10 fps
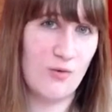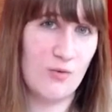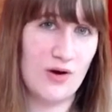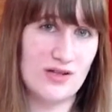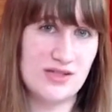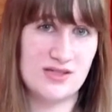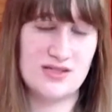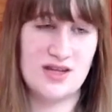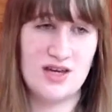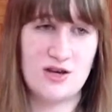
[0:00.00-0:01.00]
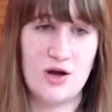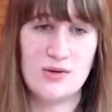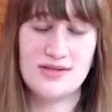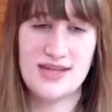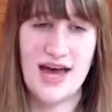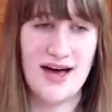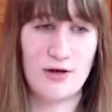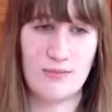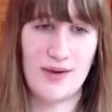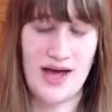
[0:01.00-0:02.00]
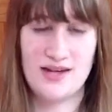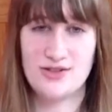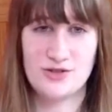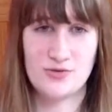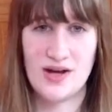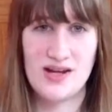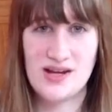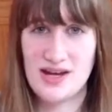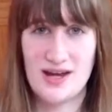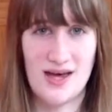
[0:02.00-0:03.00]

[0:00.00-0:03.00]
was going to help and trade